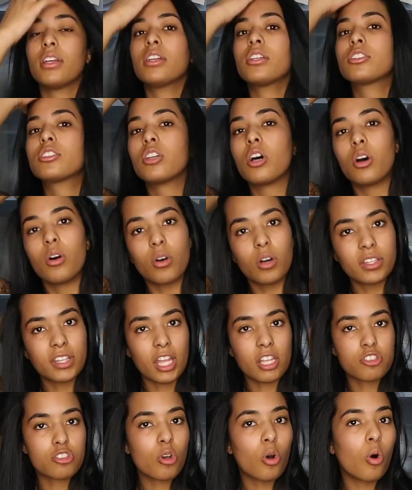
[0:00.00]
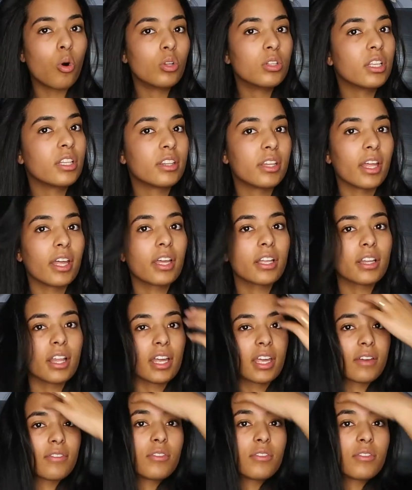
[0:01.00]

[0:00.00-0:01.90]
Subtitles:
So that's the only thing. Like,